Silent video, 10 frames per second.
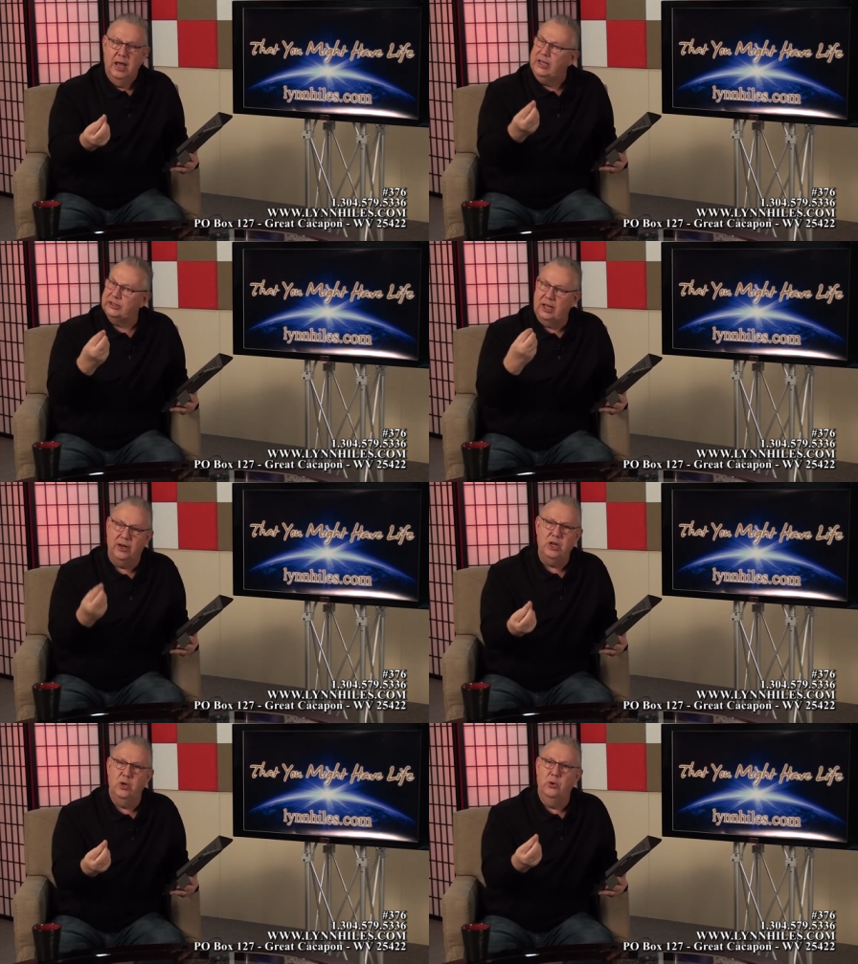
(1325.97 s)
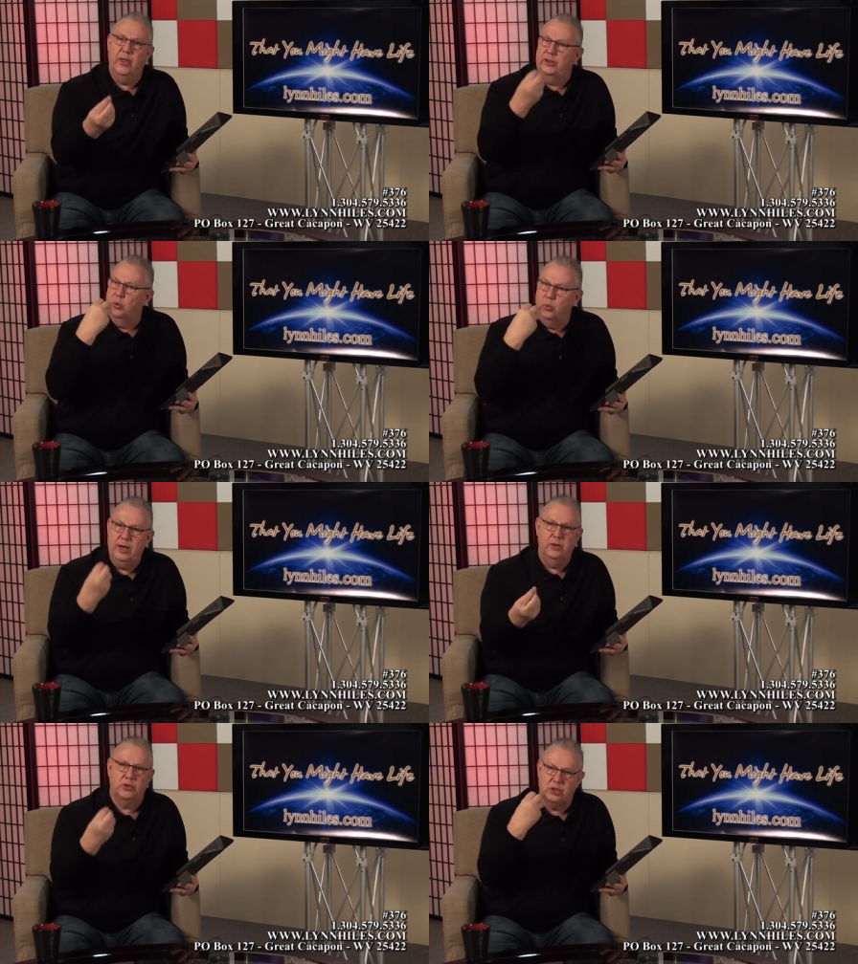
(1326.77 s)
He's telling you that the
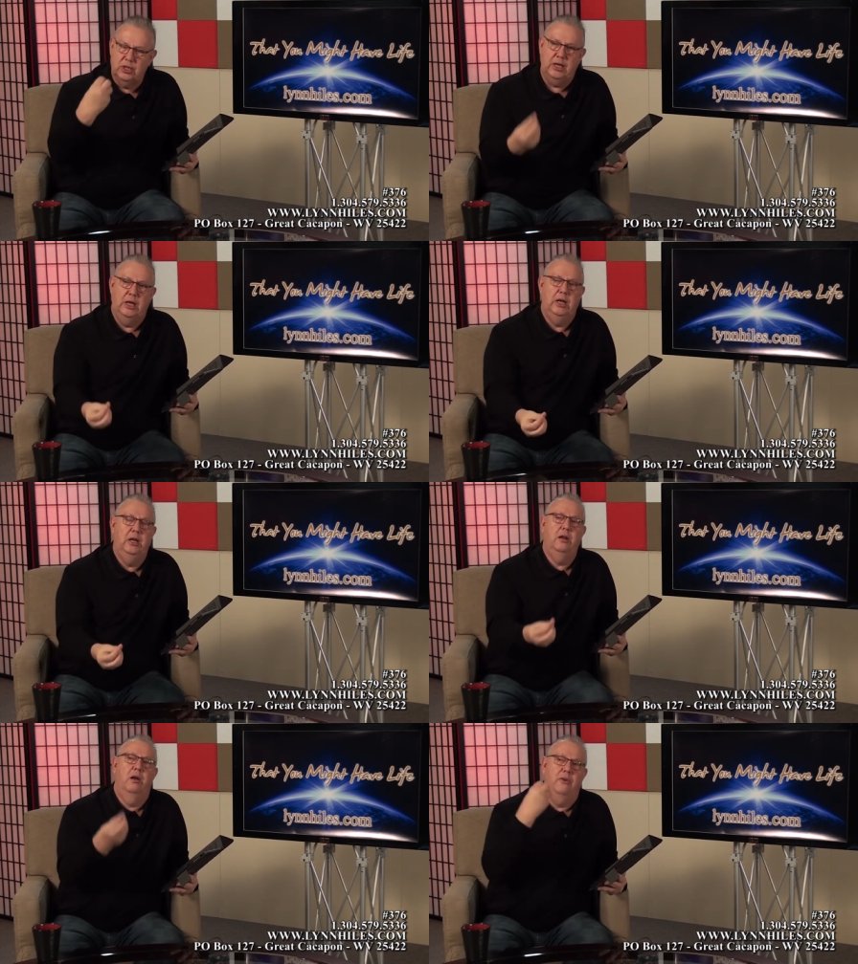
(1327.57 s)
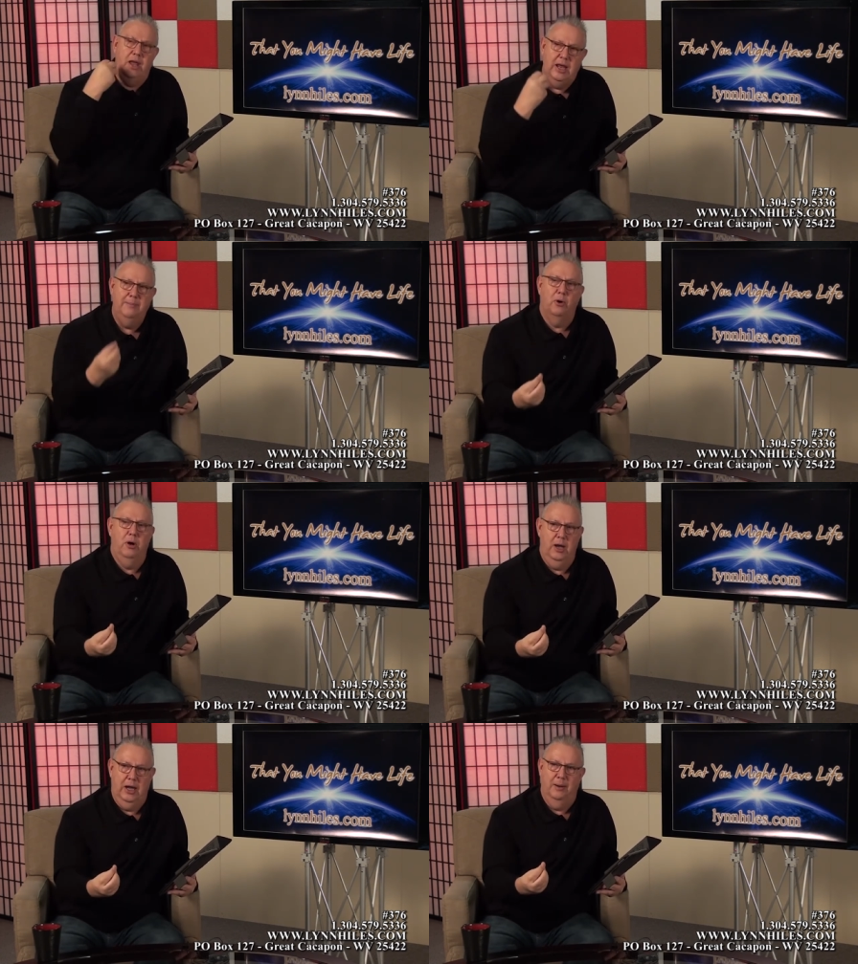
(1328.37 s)
real seed of
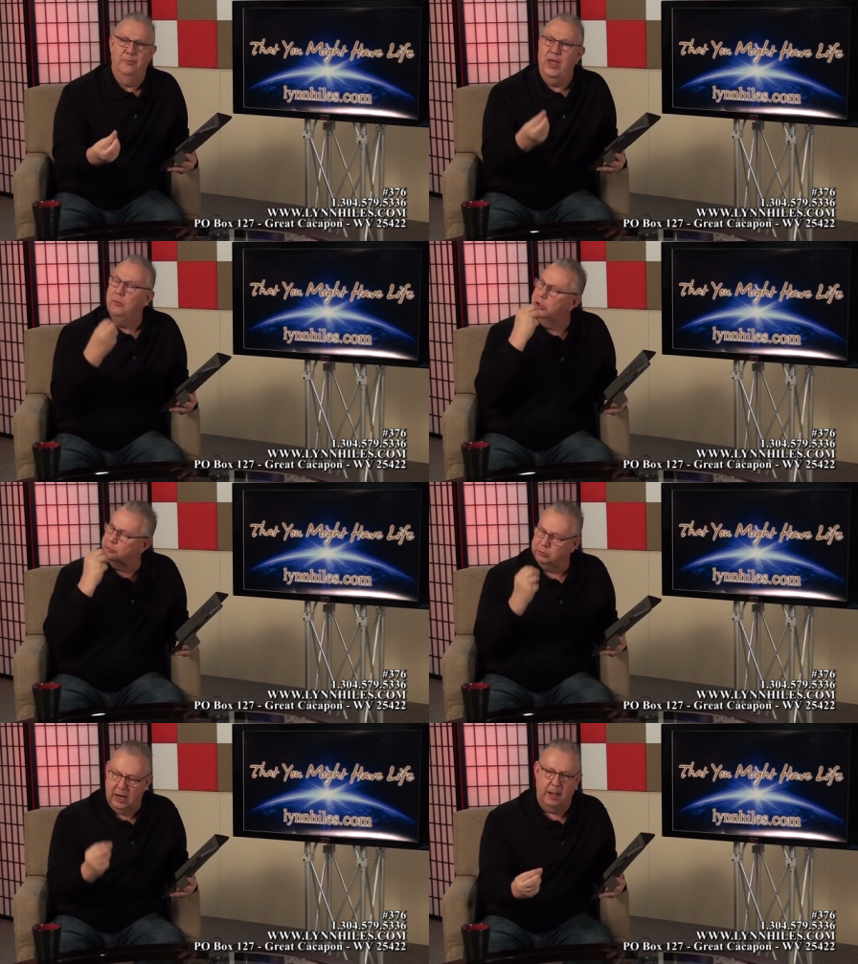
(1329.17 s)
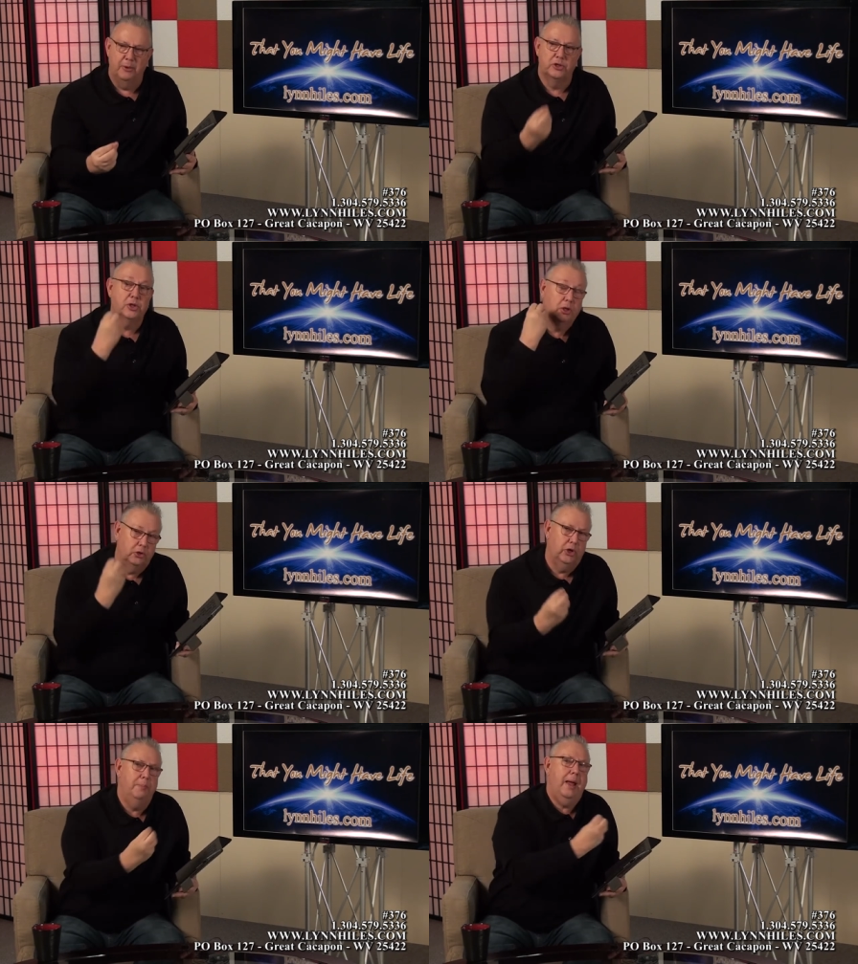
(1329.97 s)
Abraham that was promised
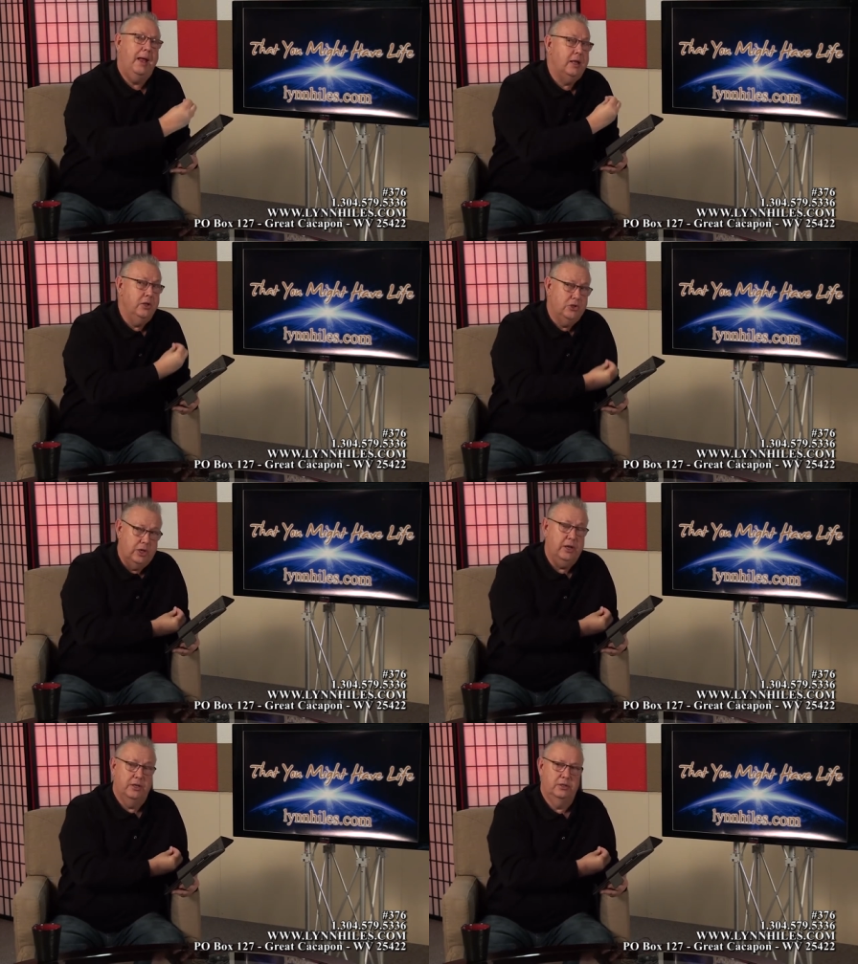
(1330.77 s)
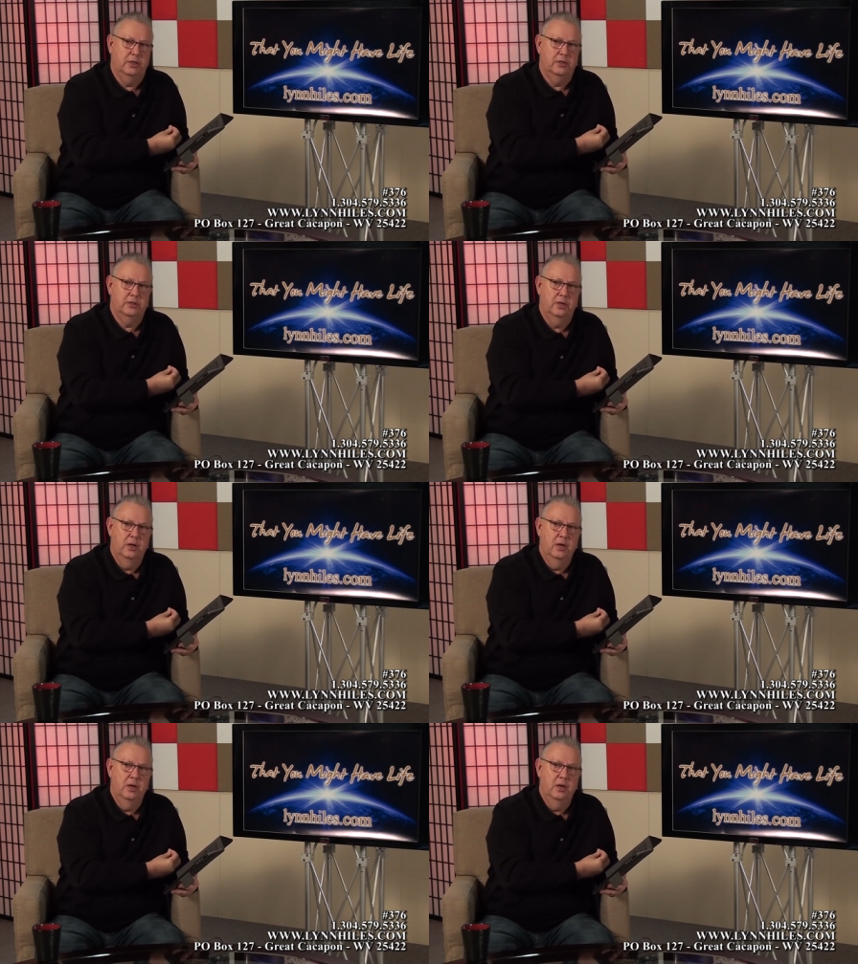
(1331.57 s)
clear back in Genesis